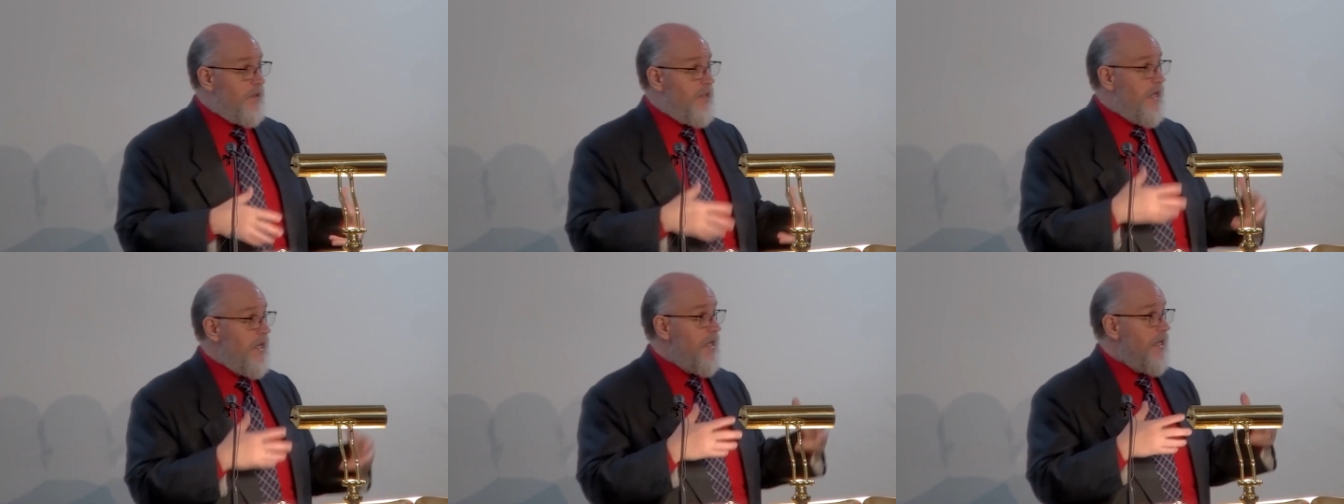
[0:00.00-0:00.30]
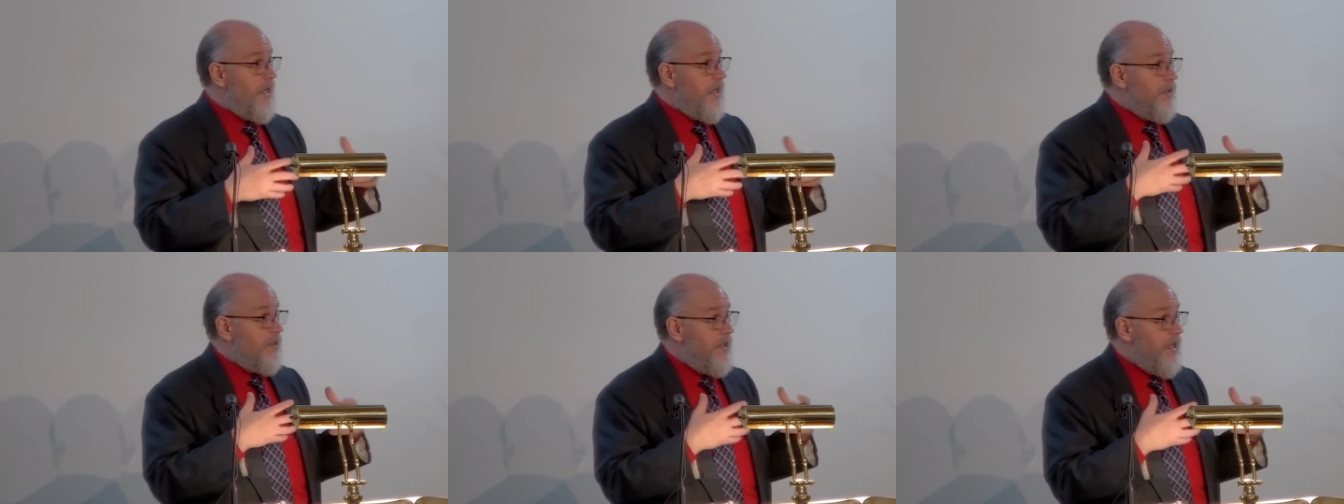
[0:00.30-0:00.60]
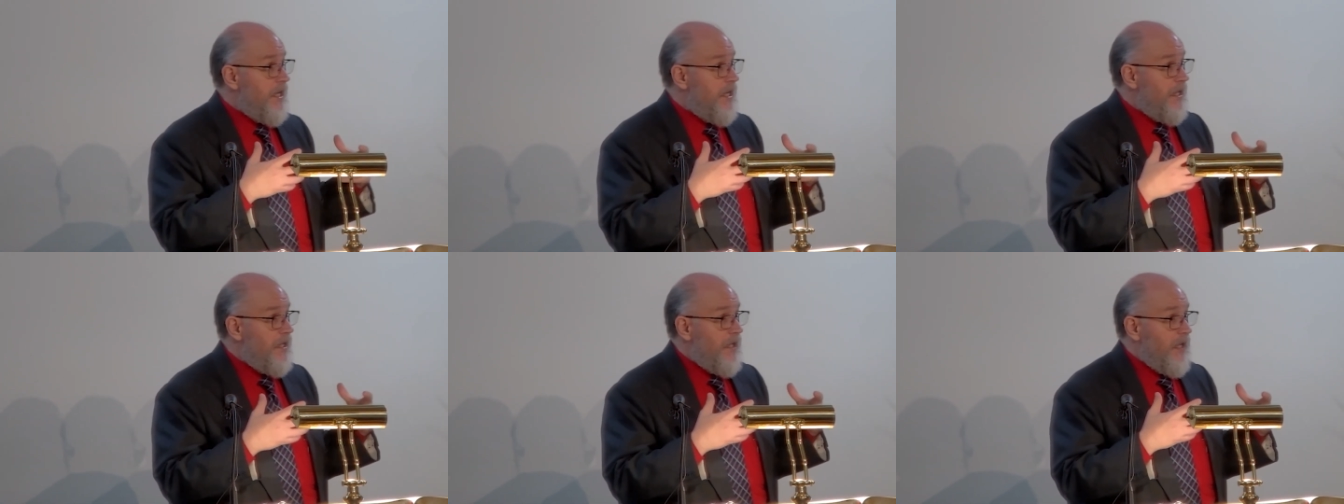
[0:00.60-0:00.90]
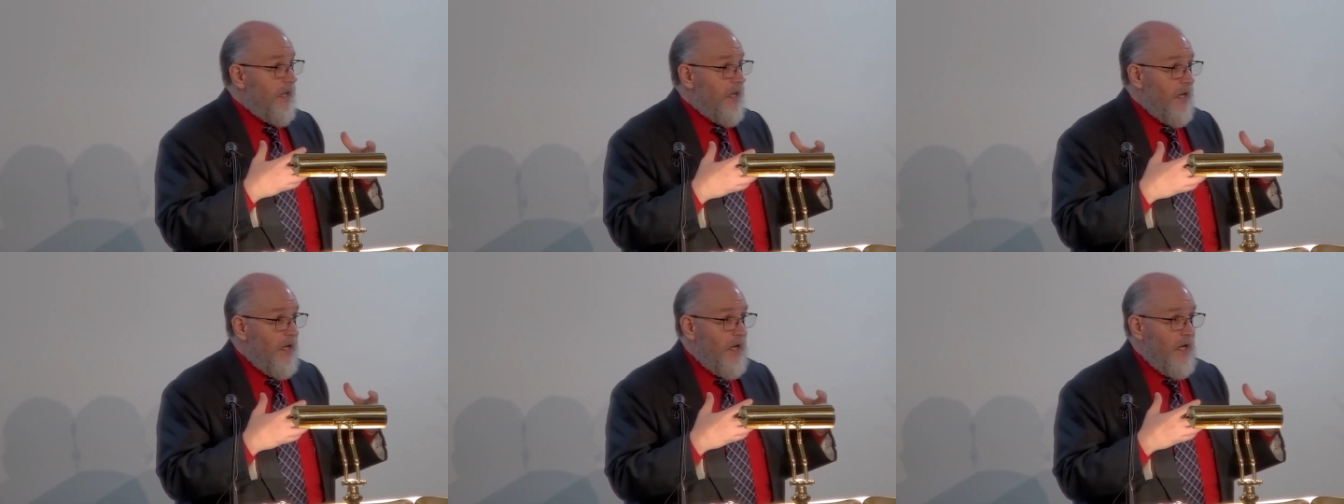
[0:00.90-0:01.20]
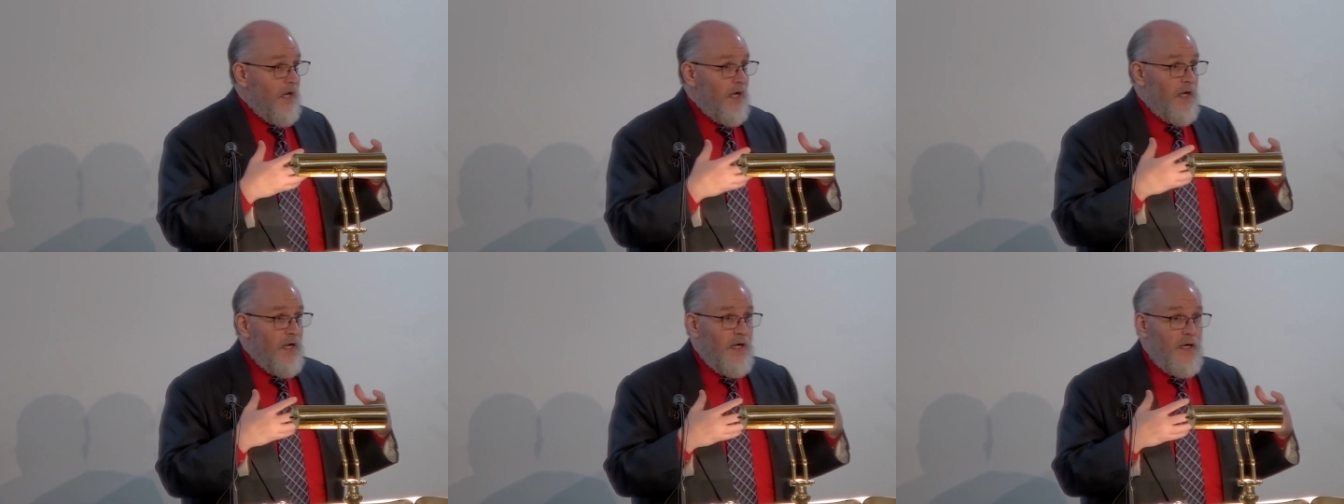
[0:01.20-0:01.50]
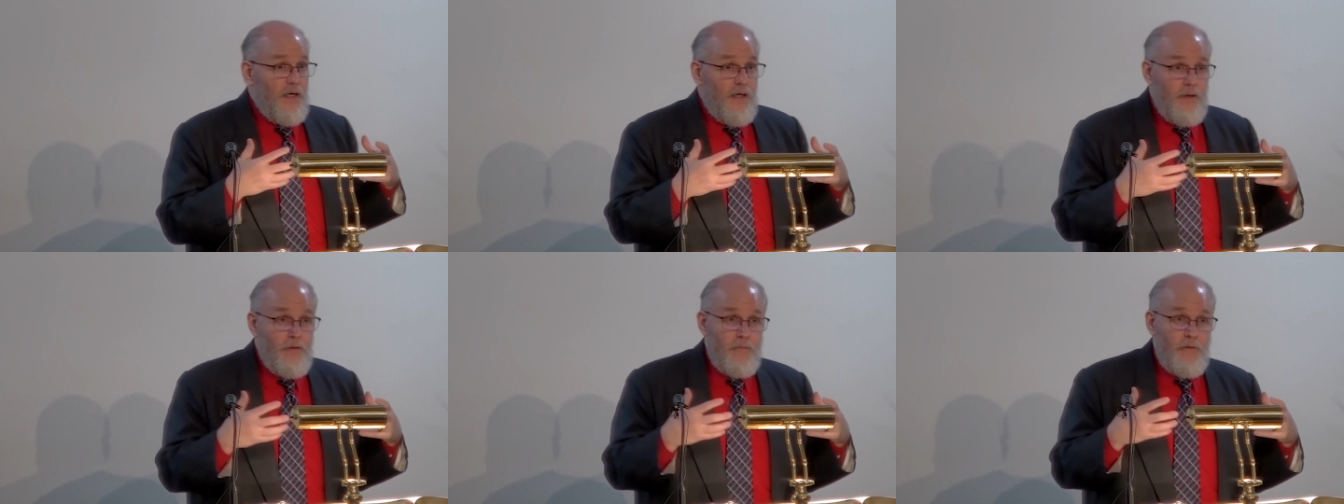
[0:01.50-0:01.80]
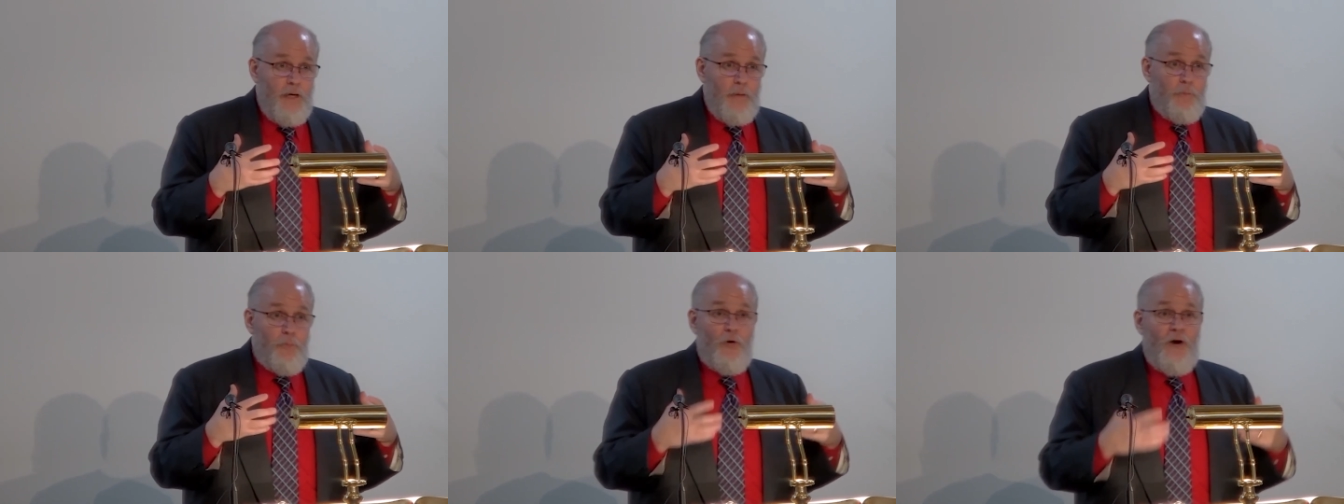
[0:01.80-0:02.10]
the, the uh, uh,
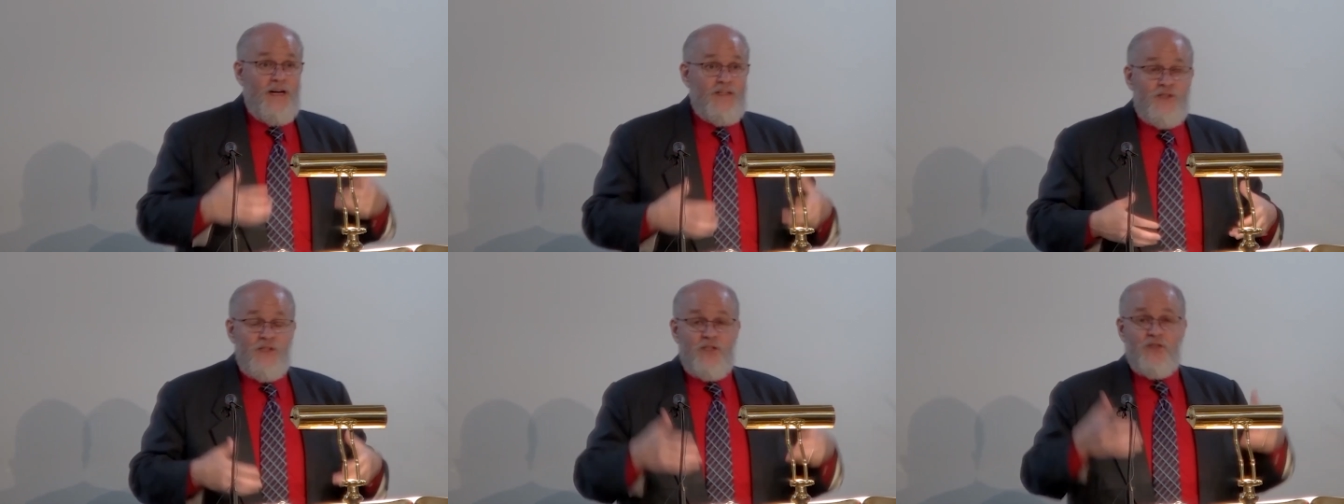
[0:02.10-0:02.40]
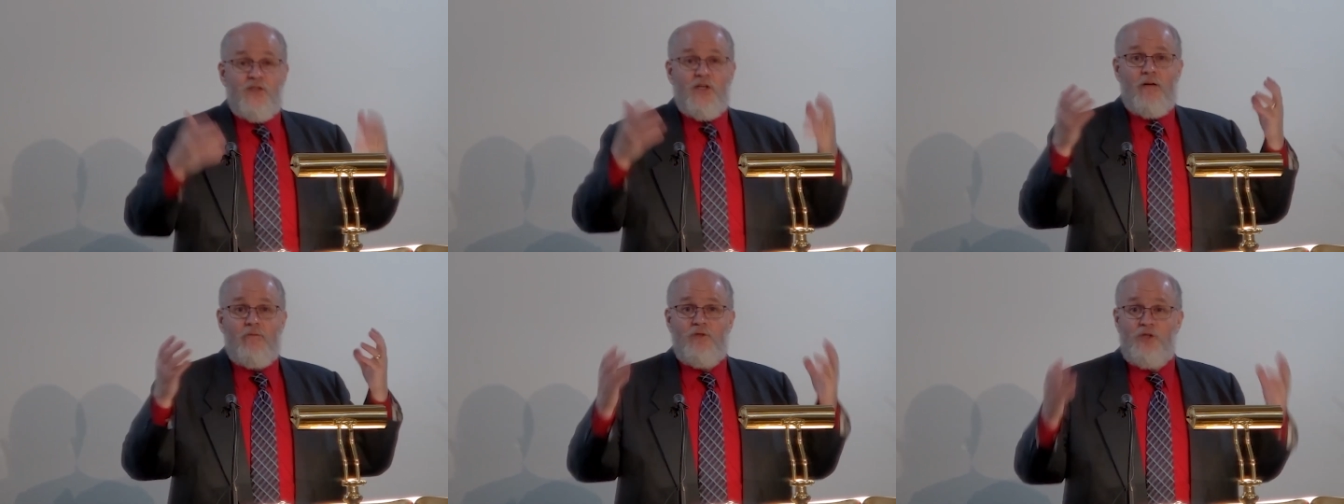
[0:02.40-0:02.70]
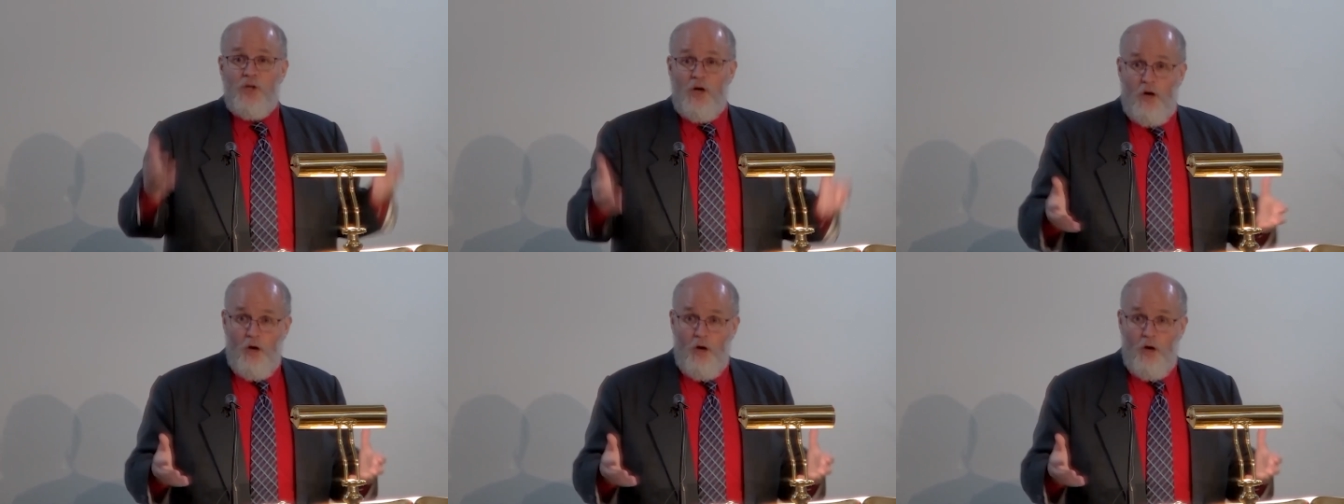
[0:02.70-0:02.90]
uh, uh, presence of